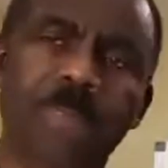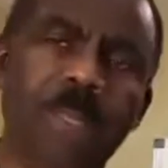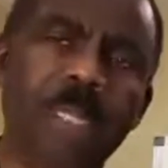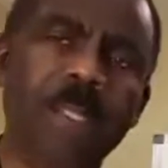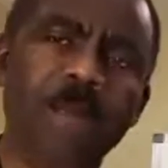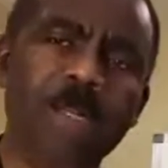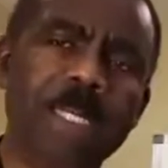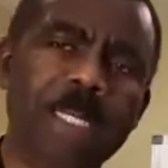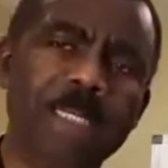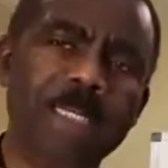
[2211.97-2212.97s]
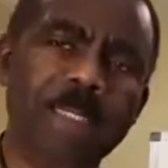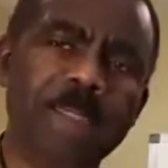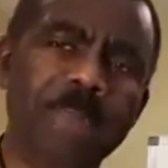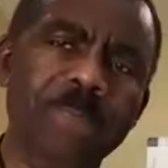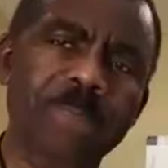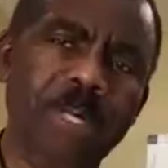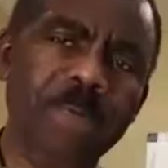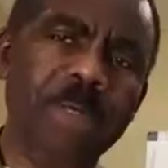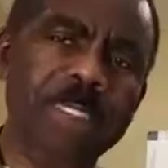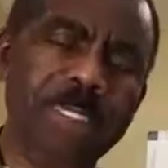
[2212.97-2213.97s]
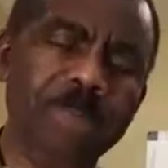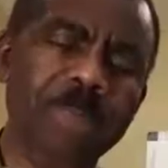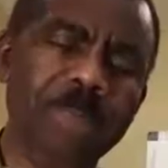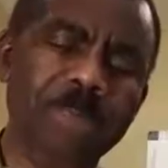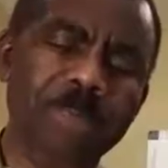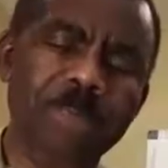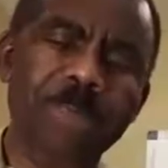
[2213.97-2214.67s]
Not complicated, very, very simple.